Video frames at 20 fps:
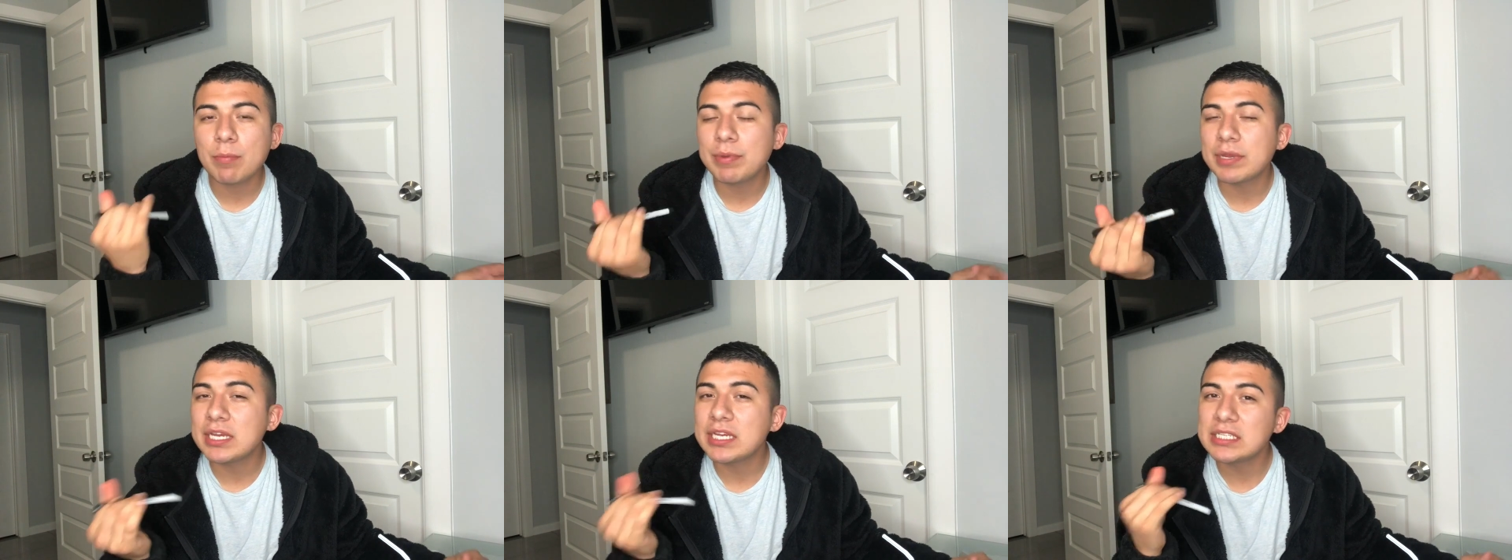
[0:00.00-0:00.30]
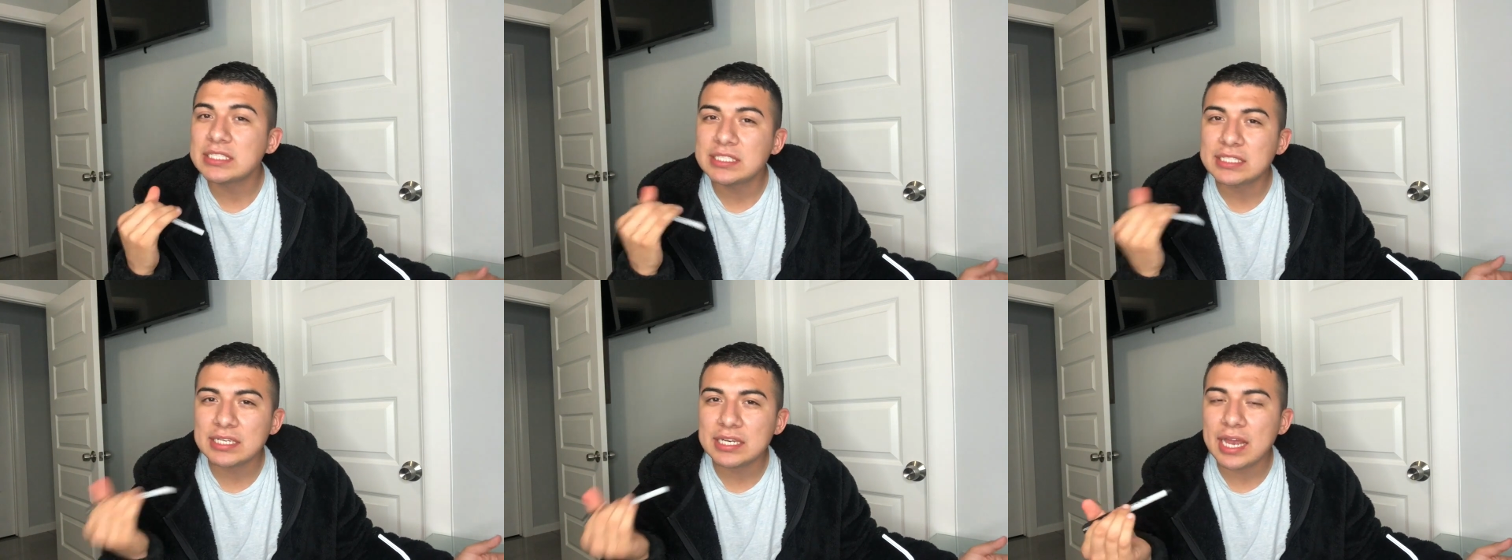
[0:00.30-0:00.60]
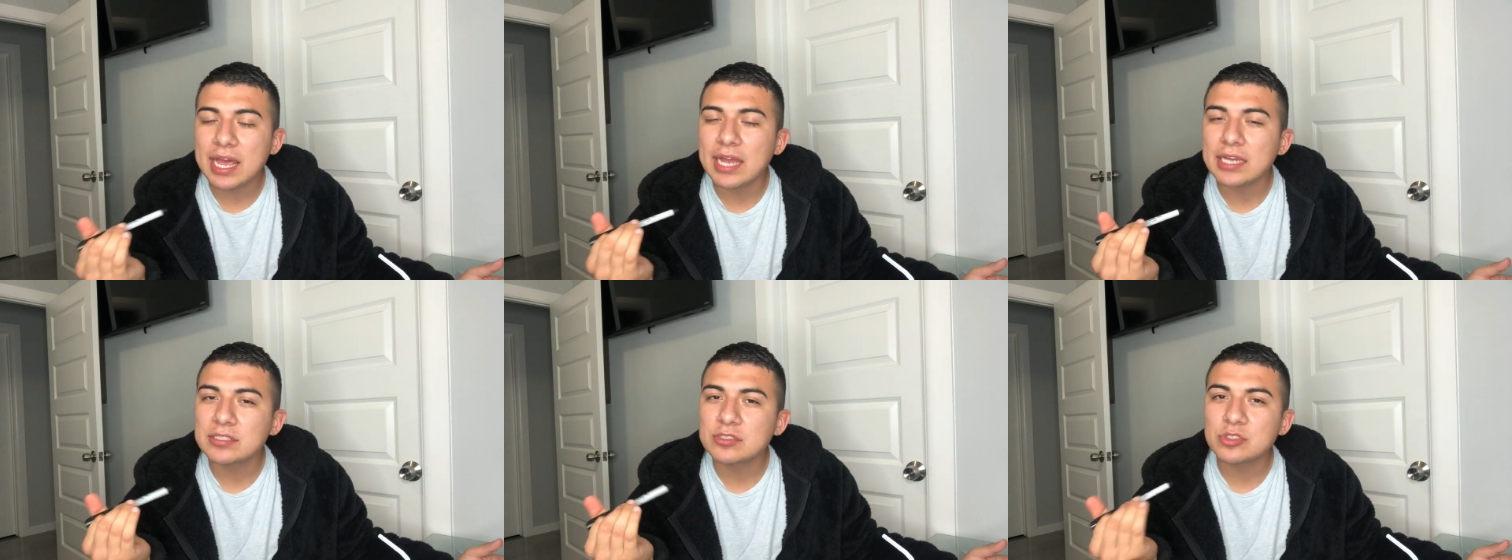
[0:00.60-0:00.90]
But he didn't
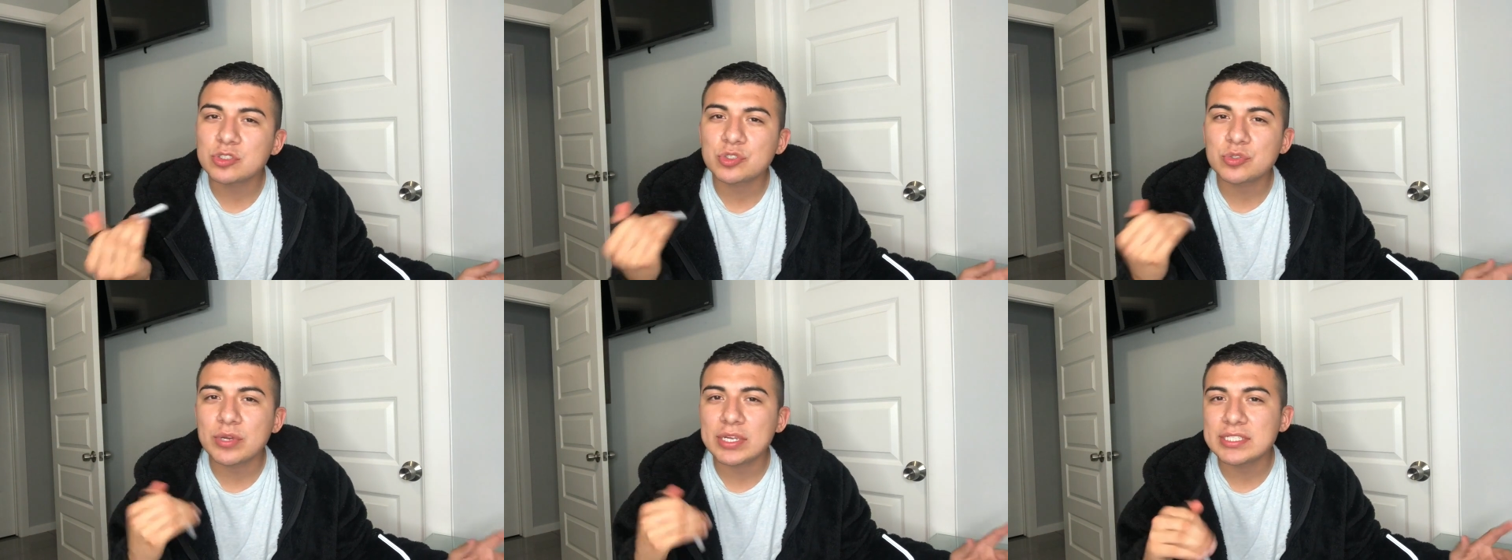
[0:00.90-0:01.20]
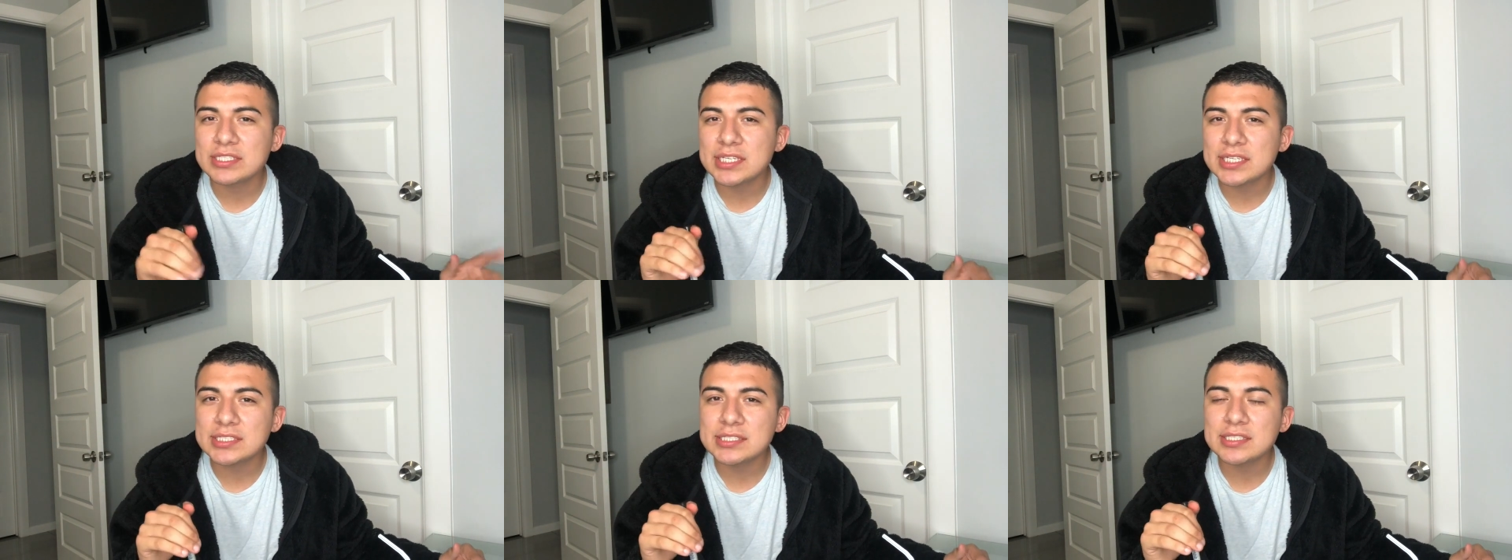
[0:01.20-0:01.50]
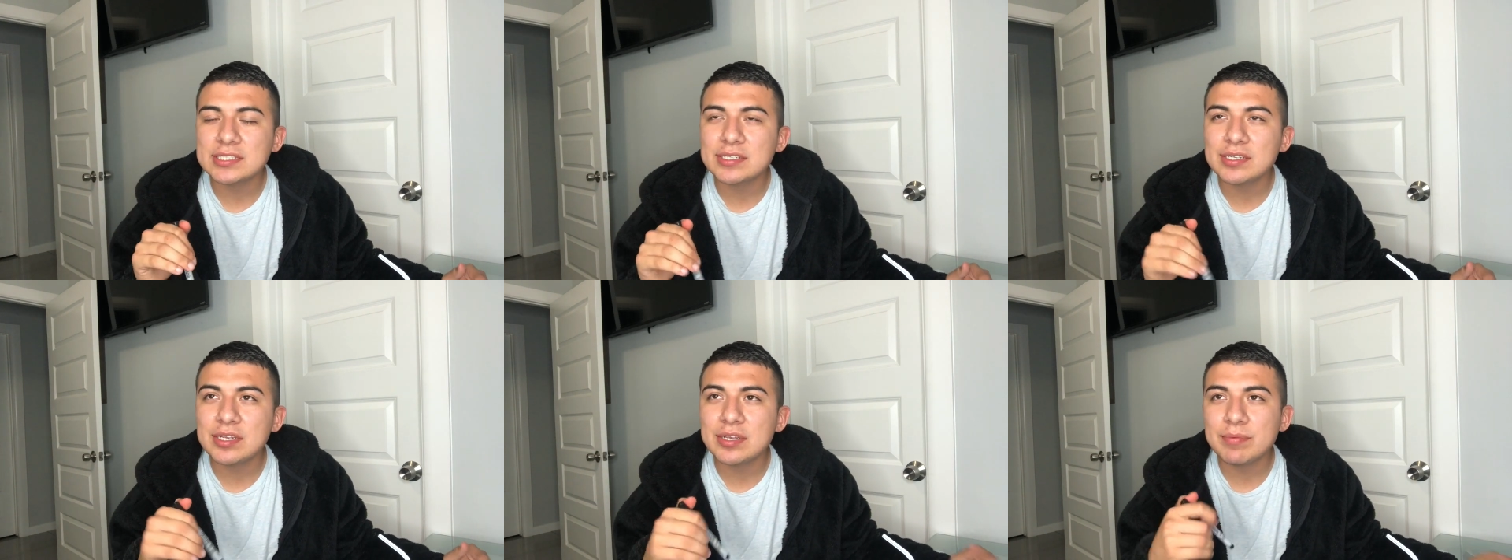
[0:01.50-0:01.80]
answer. So I
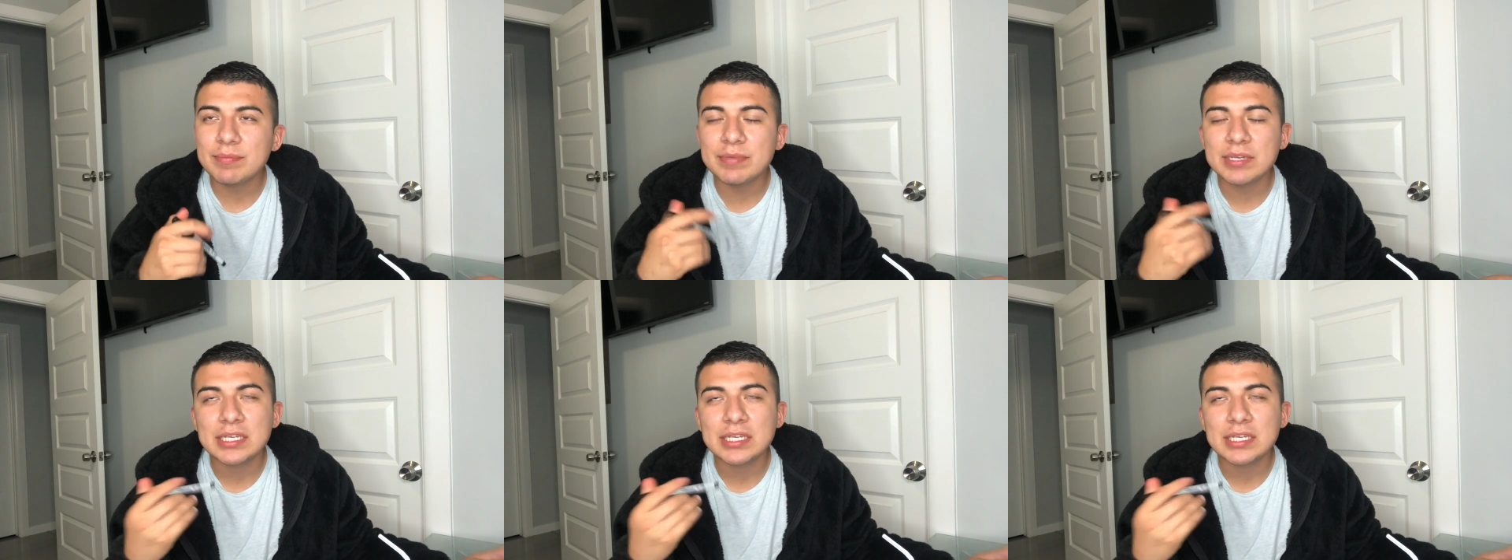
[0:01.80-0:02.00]
texted him.